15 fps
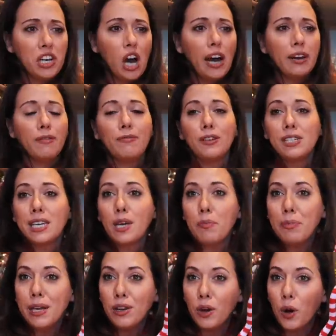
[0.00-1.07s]
cotton, feels like a
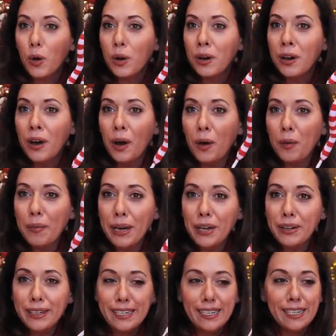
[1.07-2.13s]
pillow. Oh my
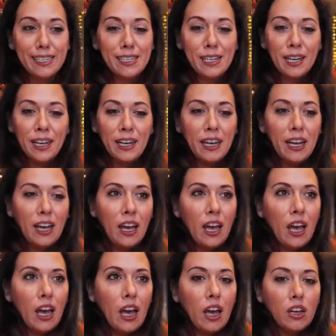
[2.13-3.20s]
goodness.
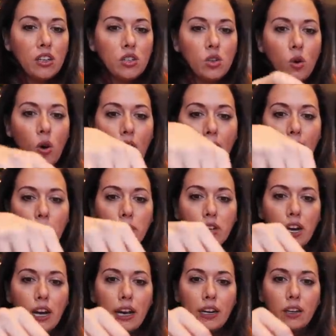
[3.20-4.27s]
So I would
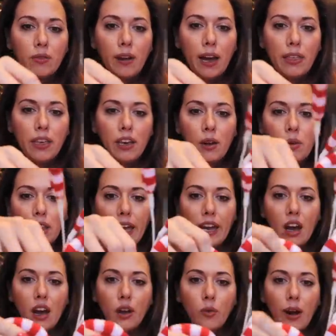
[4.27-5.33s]
kind of, I think I would
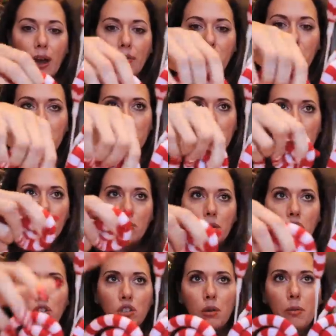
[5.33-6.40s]
like unravel these a little
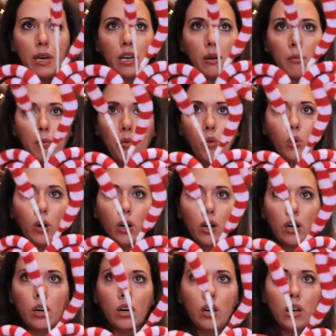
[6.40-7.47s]
bit to make it
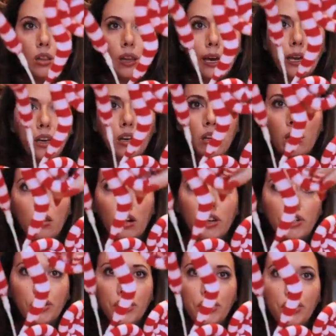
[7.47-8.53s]
more like
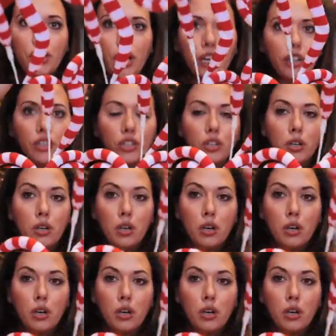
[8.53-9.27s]
large and in charge.